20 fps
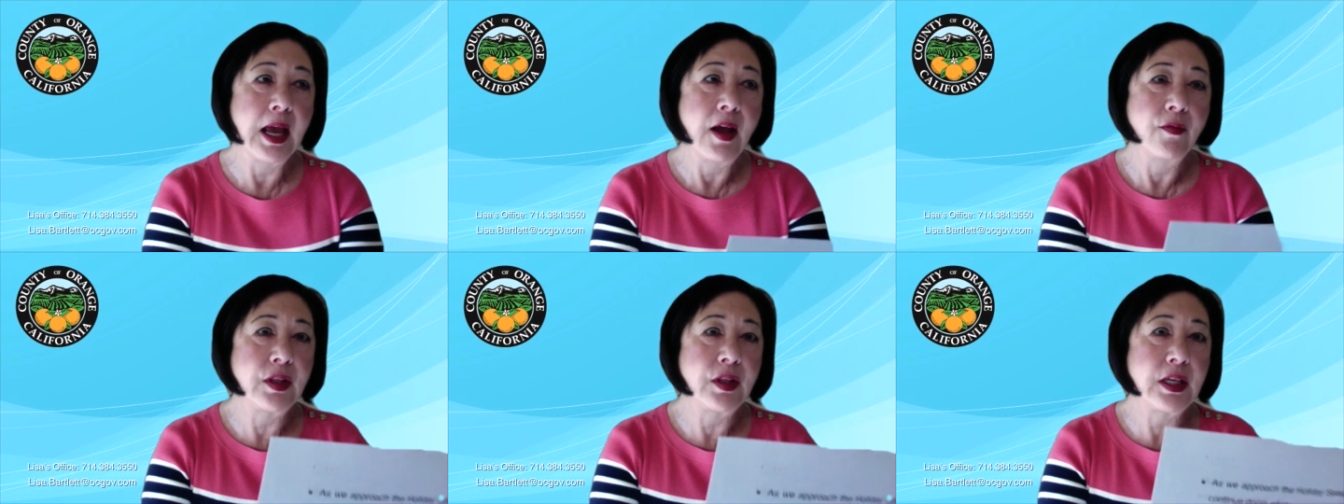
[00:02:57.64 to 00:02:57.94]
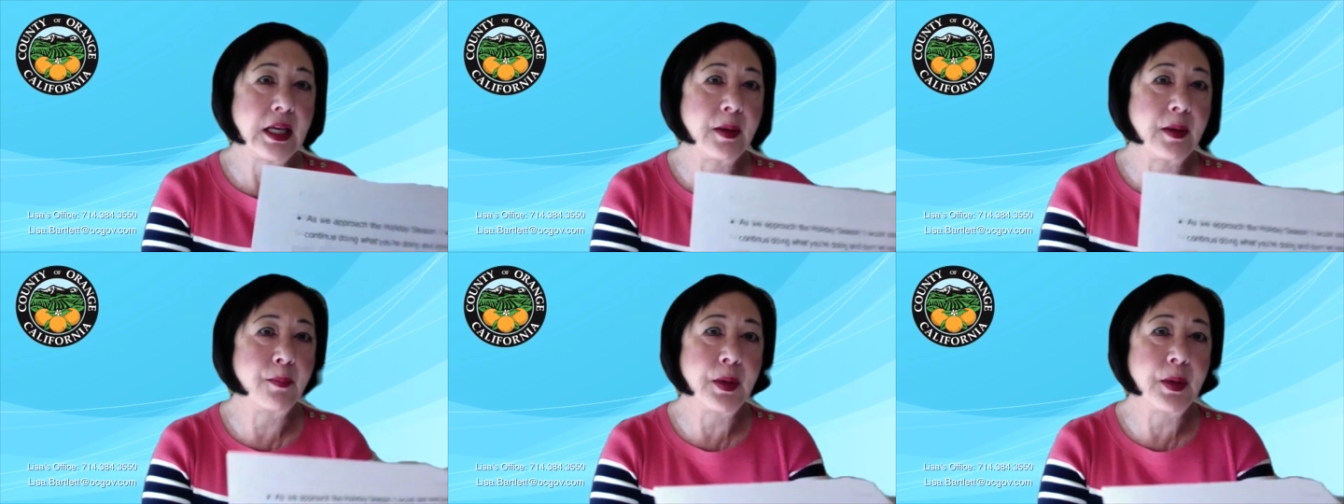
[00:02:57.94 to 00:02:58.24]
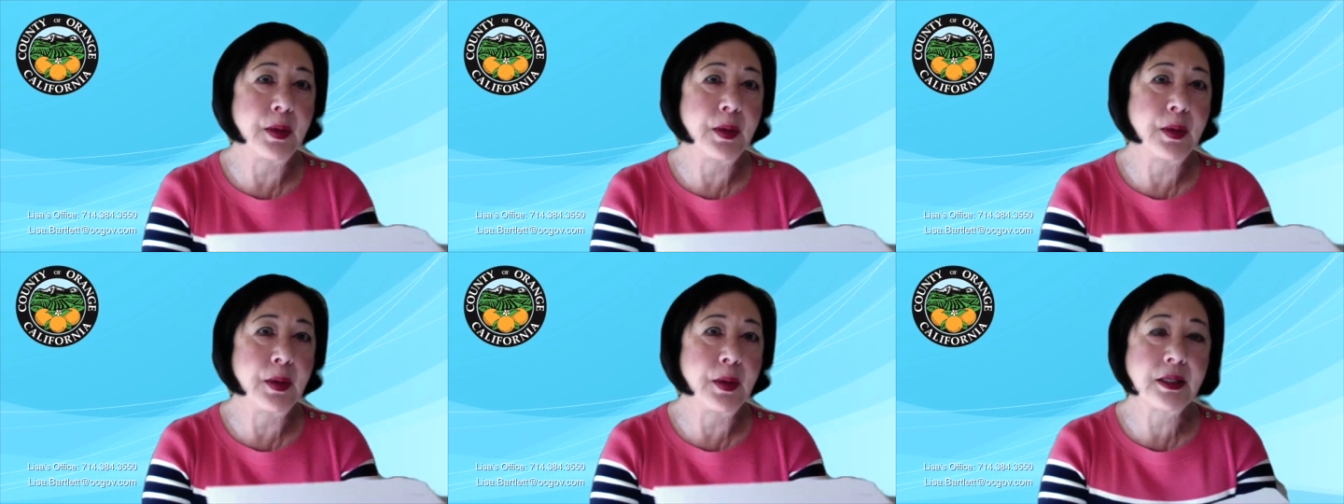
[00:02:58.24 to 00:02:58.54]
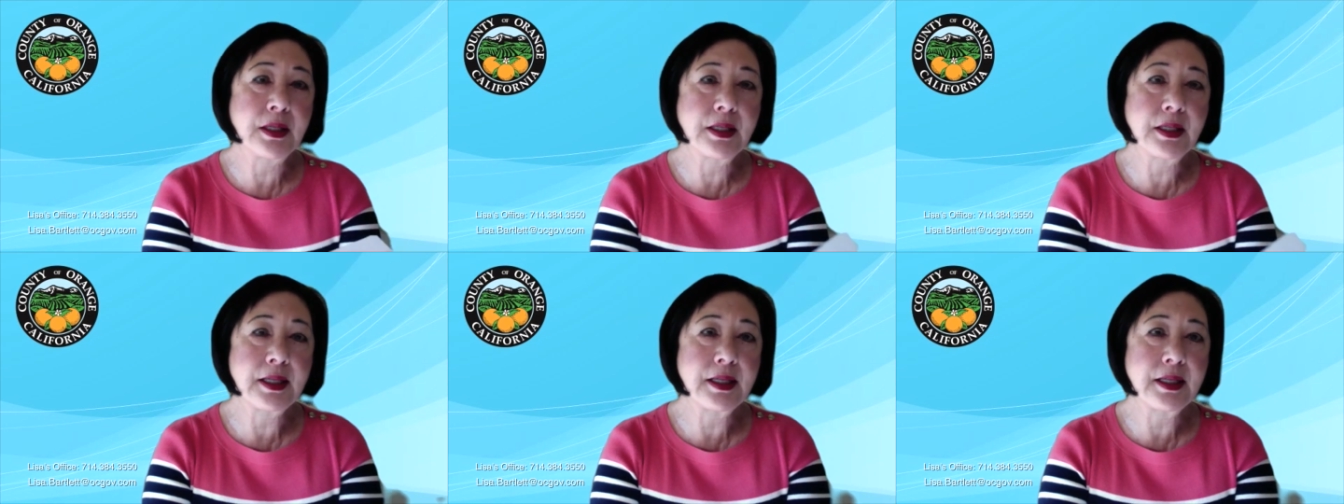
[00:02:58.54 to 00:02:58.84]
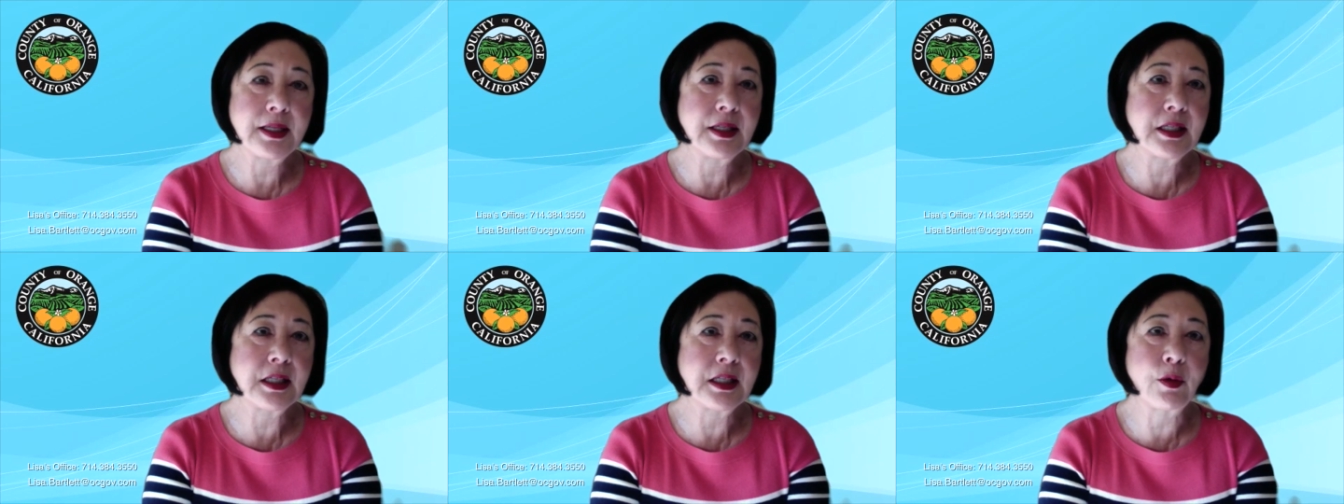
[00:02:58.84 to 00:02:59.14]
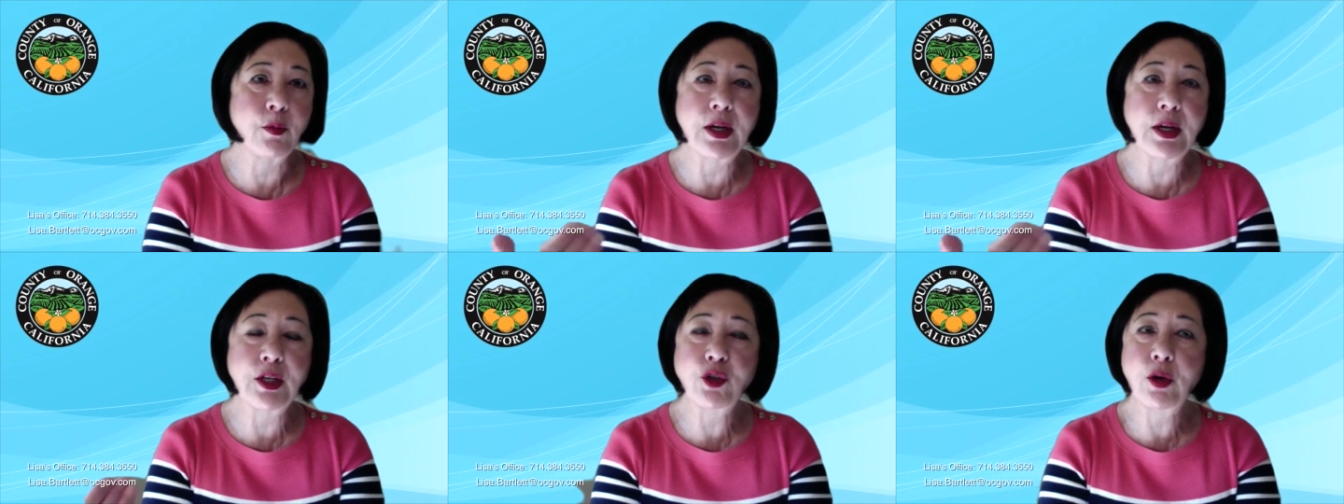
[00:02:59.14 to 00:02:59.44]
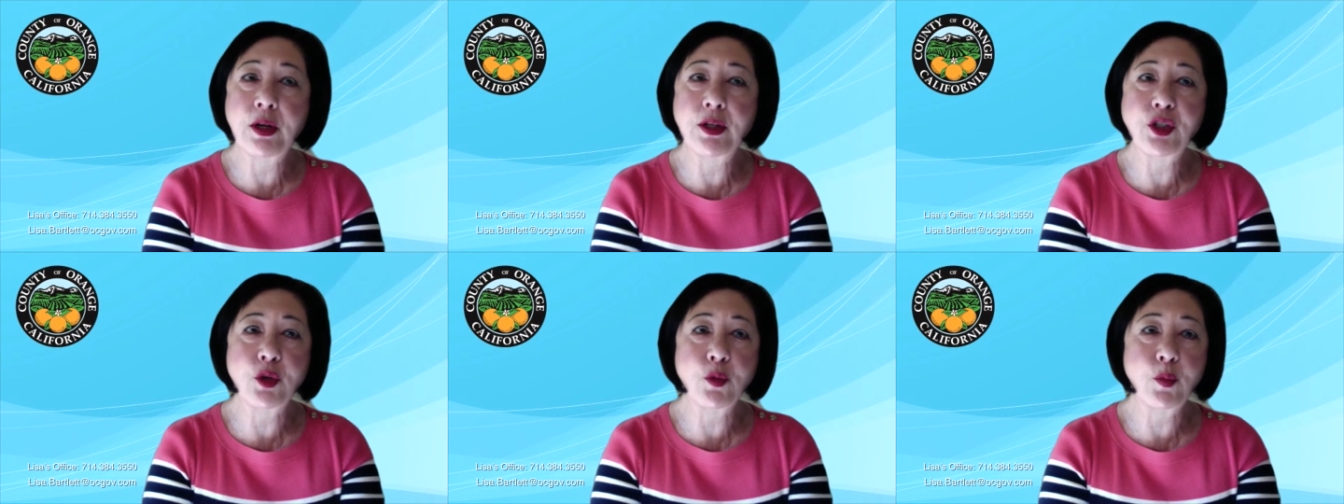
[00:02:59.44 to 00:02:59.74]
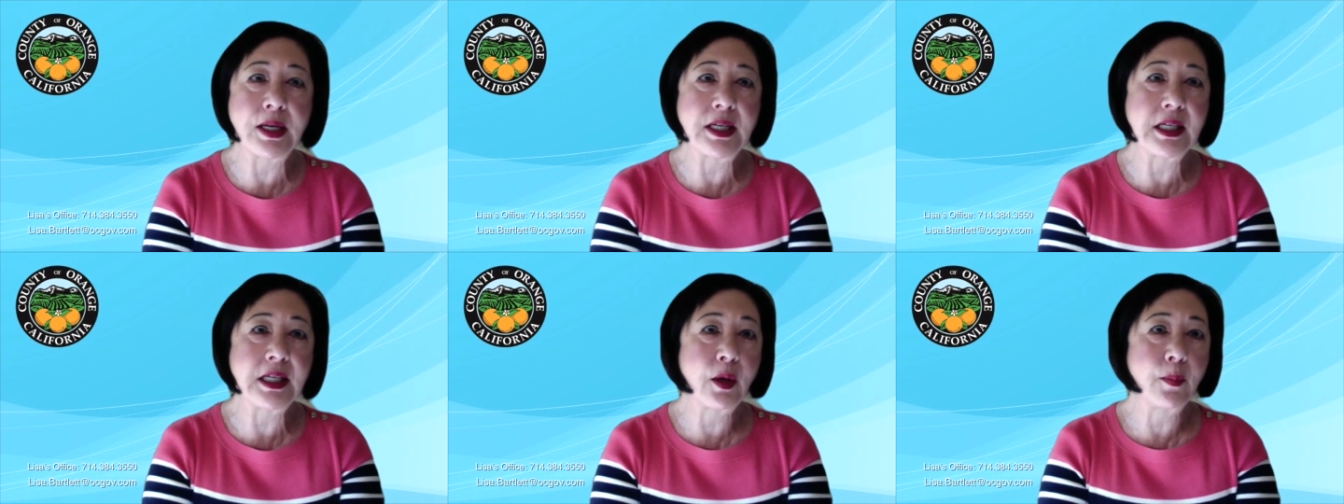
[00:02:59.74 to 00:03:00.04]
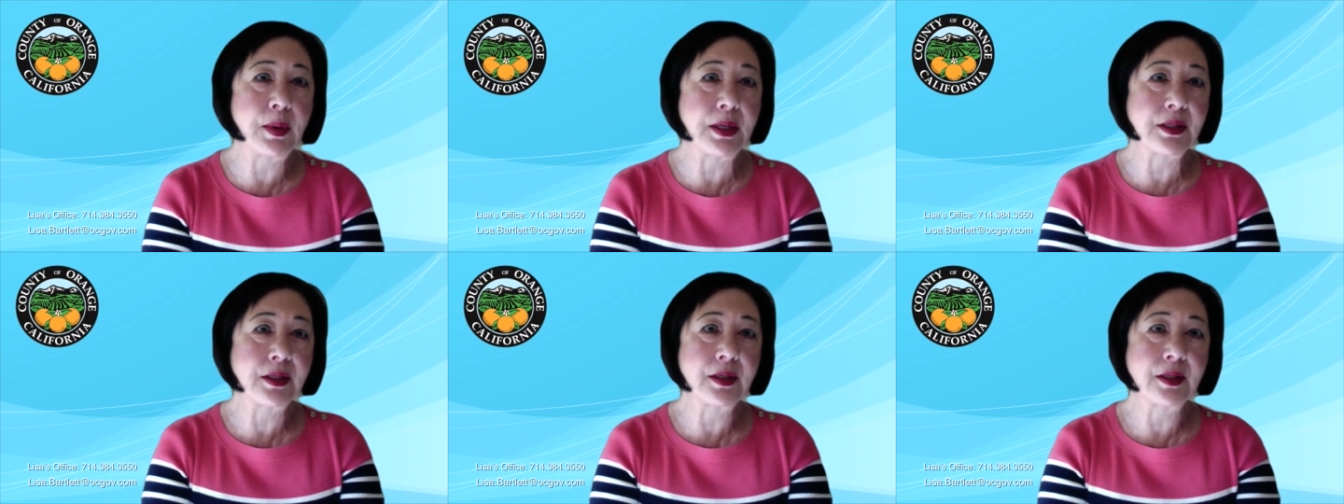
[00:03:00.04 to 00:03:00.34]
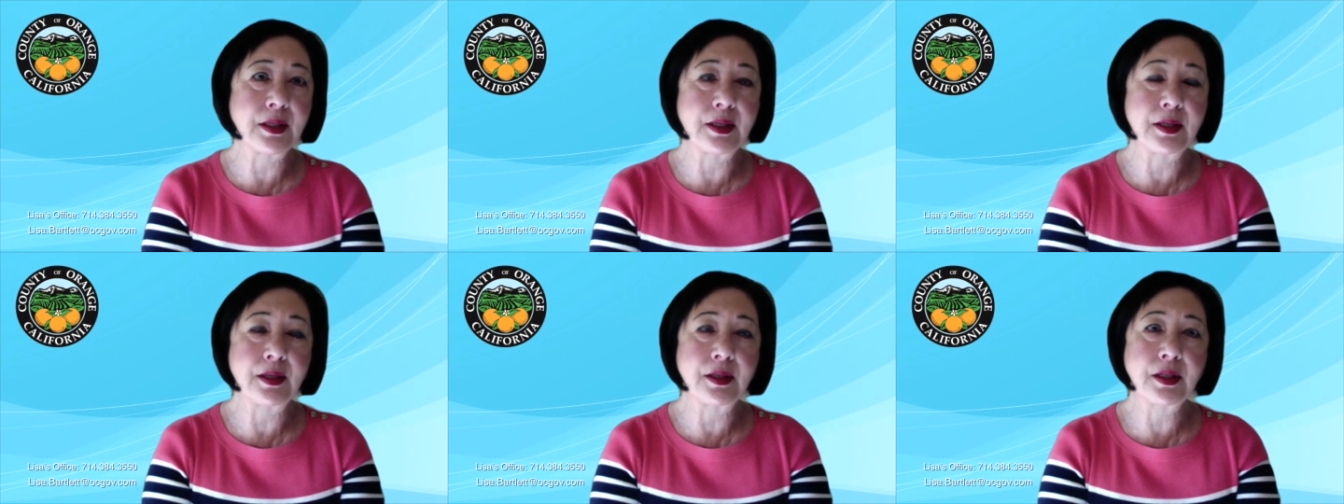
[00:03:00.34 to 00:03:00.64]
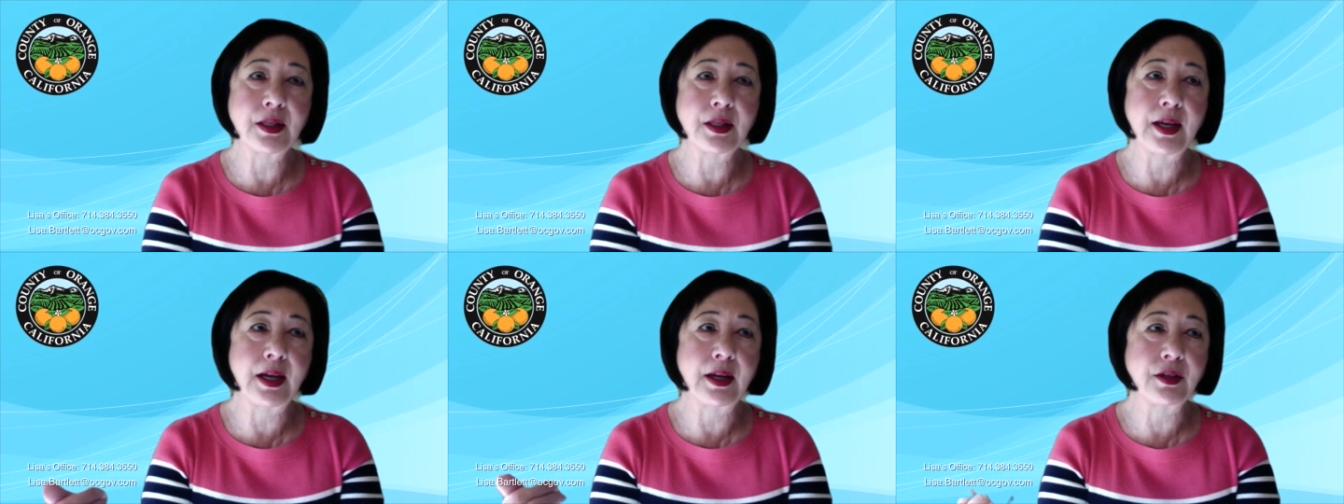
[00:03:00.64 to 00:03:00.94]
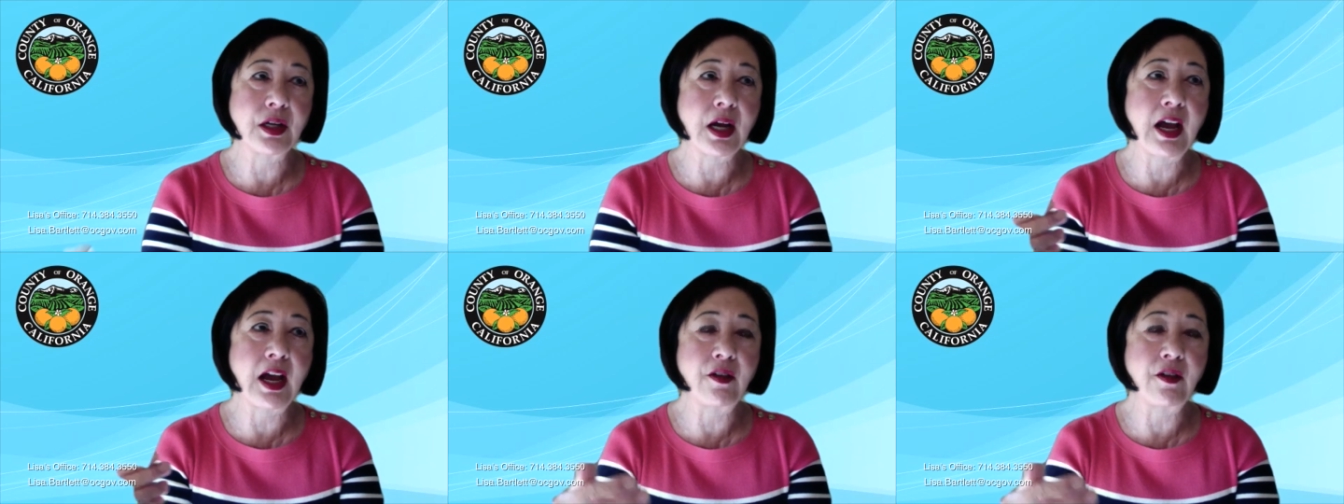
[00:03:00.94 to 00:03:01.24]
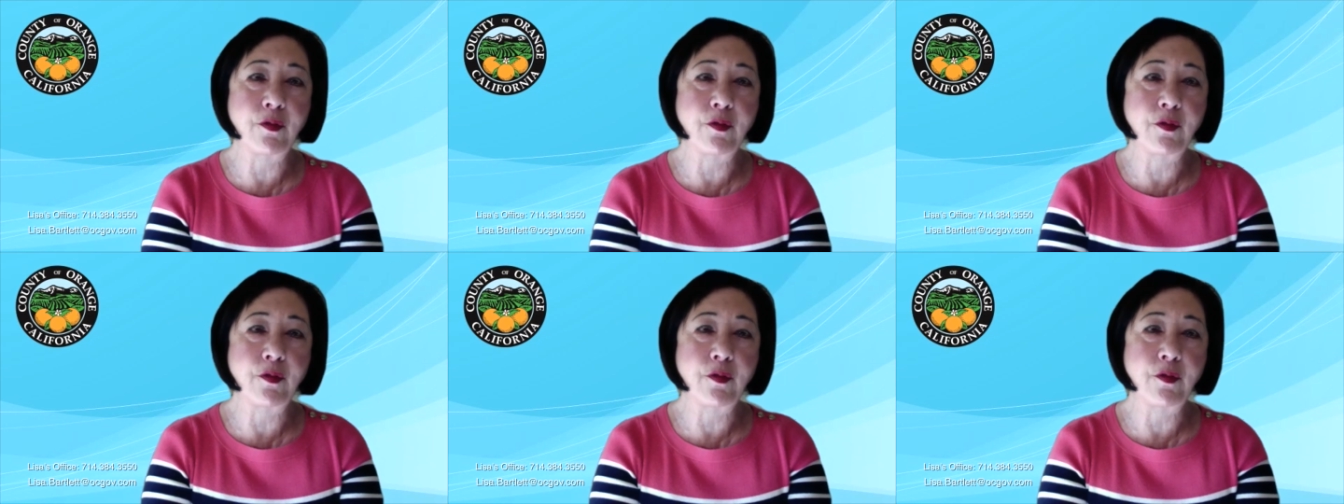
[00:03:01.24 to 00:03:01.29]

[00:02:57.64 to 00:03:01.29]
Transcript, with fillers: The businesses, the restaurants and retail businesses that I've